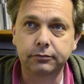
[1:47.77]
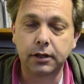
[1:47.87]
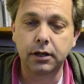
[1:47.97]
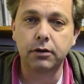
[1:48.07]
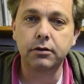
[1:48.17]

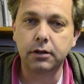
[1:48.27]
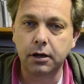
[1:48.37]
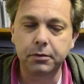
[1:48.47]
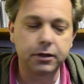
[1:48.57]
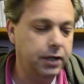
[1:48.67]
you know, a
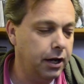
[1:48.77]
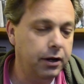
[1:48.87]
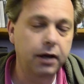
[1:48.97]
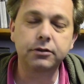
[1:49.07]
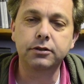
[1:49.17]
couple of shout
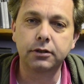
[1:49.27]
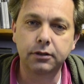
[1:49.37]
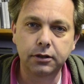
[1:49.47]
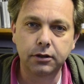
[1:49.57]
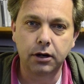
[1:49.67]
outs,
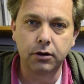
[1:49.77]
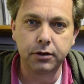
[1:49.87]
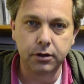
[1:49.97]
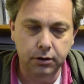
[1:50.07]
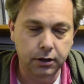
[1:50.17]
and you know who
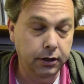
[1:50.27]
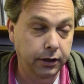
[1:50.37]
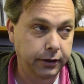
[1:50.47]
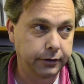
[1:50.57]
you are.